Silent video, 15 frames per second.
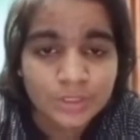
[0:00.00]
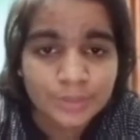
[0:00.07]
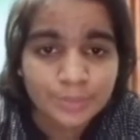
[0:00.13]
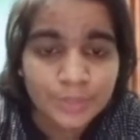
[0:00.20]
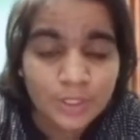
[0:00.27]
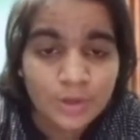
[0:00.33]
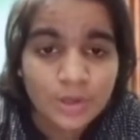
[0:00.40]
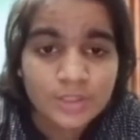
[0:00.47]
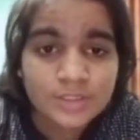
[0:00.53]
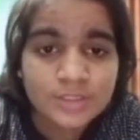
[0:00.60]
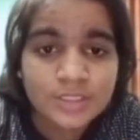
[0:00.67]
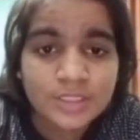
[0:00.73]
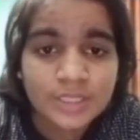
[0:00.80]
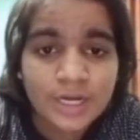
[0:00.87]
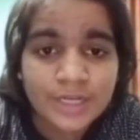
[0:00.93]
because
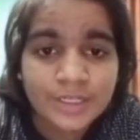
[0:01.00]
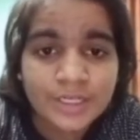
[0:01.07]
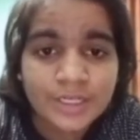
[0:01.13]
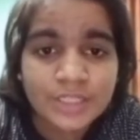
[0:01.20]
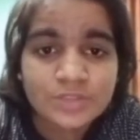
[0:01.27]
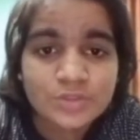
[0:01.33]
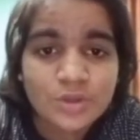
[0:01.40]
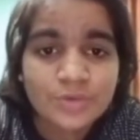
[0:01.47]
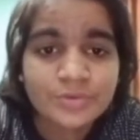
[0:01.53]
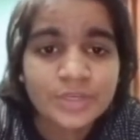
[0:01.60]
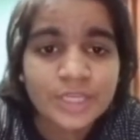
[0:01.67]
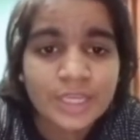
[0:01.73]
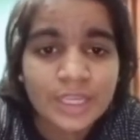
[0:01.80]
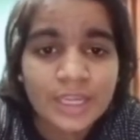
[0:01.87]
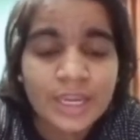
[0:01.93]
the contents of
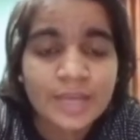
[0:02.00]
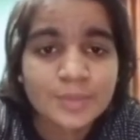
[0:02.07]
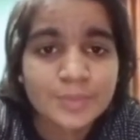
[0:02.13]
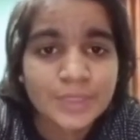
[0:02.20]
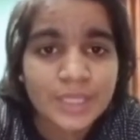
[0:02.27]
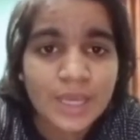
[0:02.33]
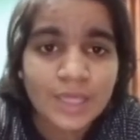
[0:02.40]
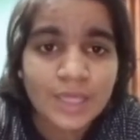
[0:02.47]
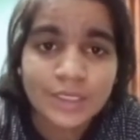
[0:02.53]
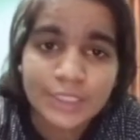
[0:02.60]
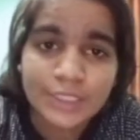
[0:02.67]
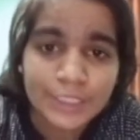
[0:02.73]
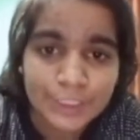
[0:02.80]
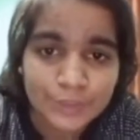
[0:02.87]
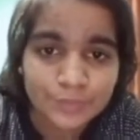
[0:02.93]
a and b are
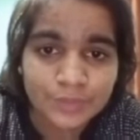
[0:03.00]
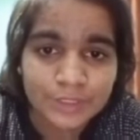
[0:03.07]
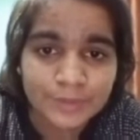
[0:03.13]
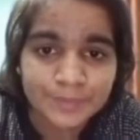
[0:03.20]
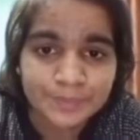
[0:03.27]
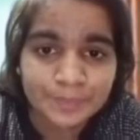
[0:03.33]
equal.